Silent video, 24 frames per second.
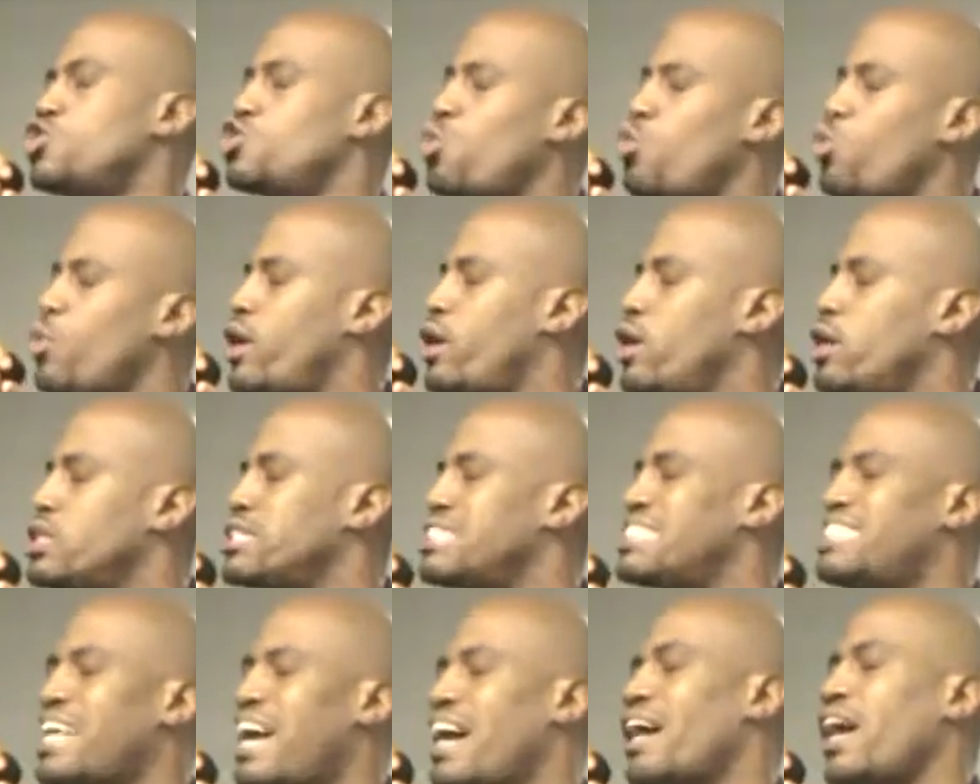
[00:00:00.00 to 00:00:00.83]
So Amen. let
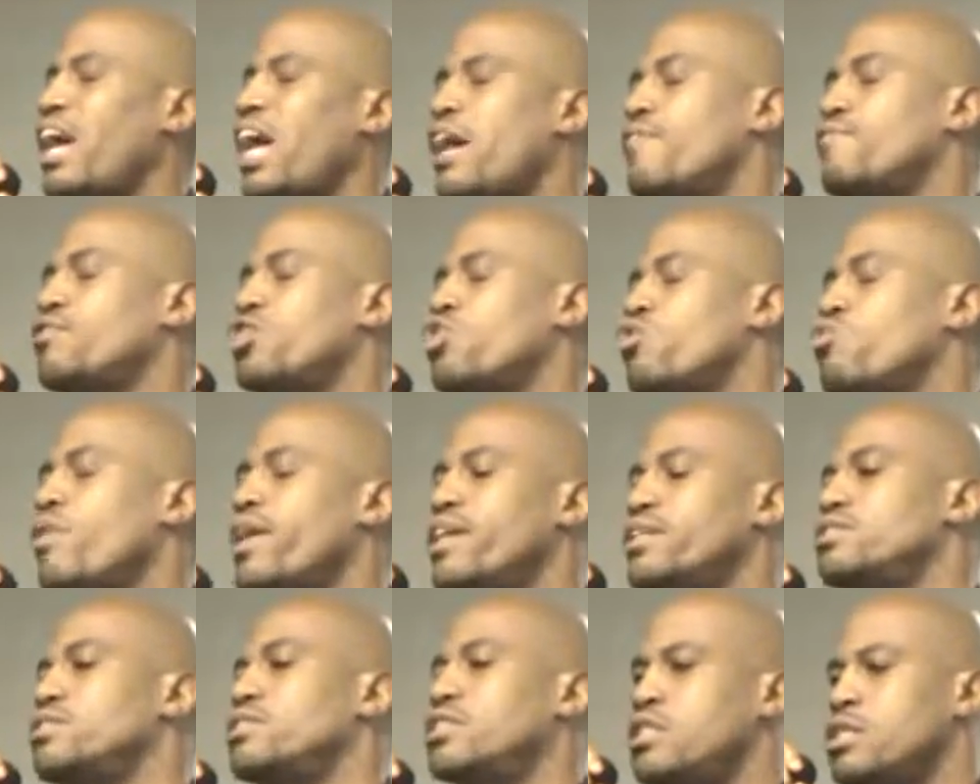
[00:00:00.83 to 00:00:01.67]
us not have Amen. no
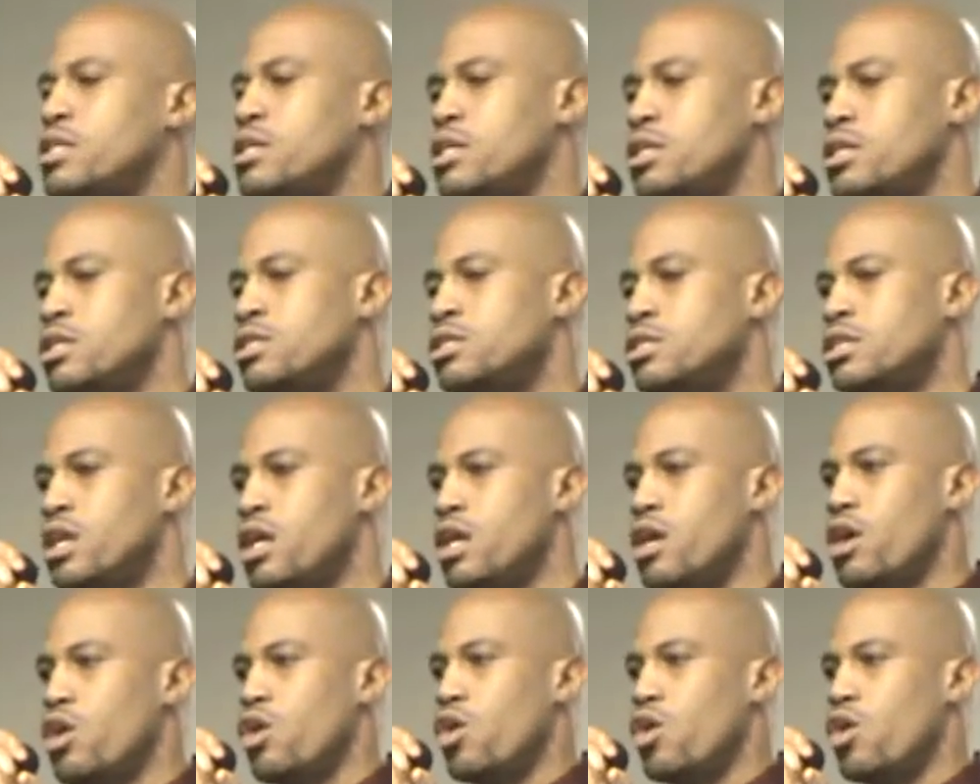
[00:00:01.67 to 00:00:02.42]
right to judge.